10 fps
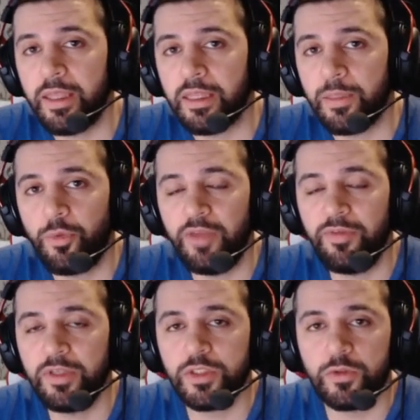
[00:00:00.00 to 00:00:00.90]
In the
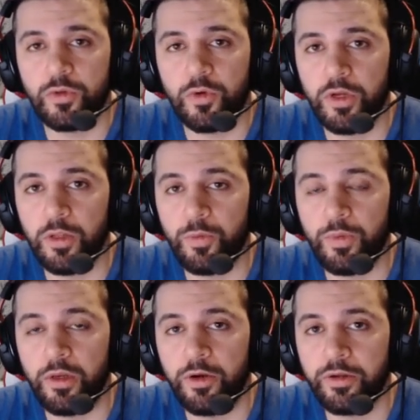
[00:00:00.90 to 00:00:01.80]
previous tutorial
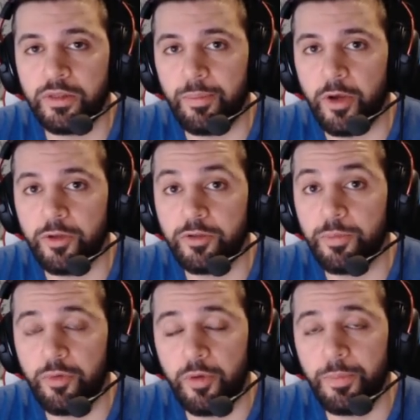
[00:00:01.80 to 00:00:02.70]
we learned about
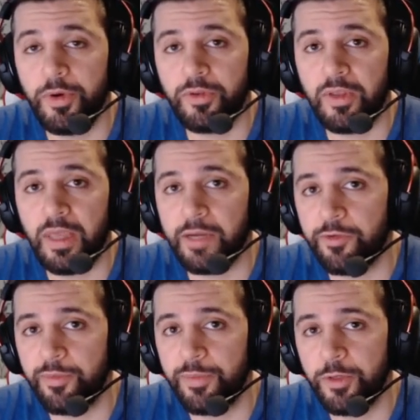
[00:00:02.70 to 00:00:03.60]
property
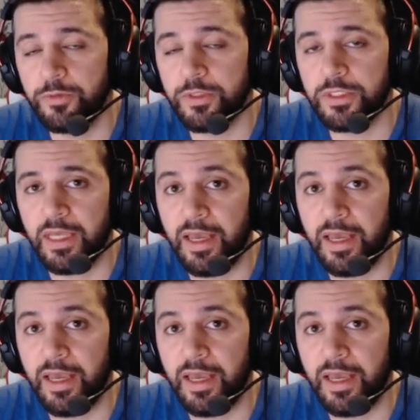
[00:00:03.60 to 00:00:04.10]
attributes,